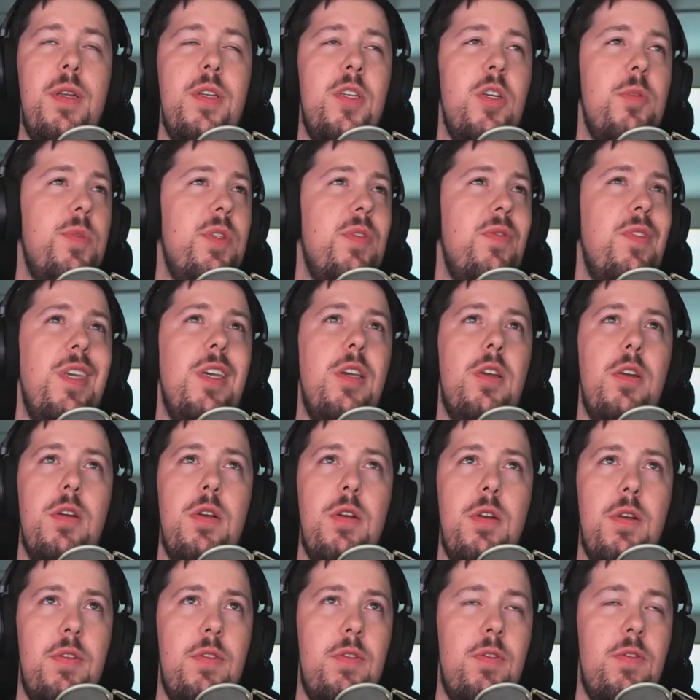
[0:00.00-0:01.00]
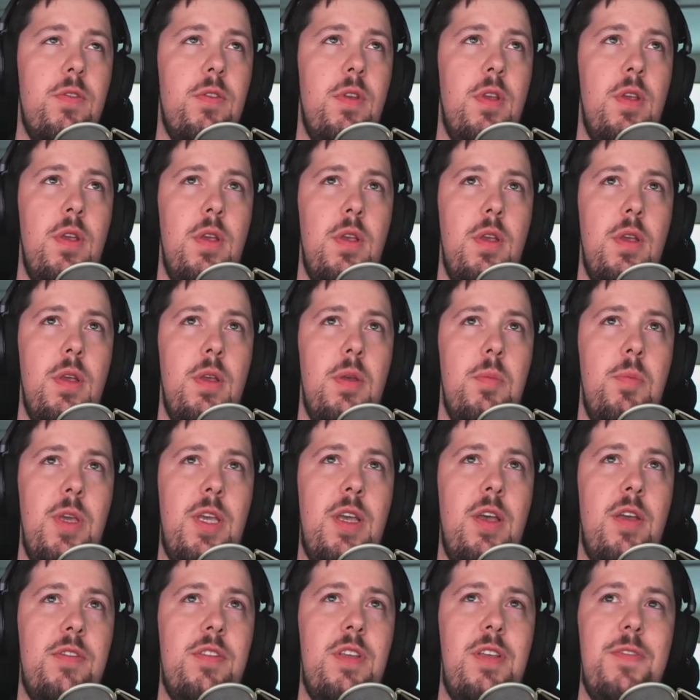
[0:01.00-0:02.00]
in terms of gigahertz,
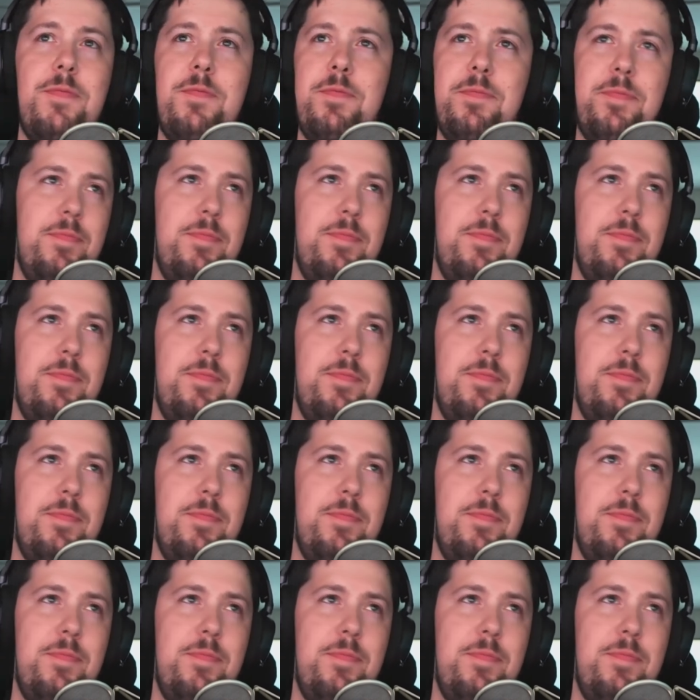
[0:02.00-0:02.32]
because if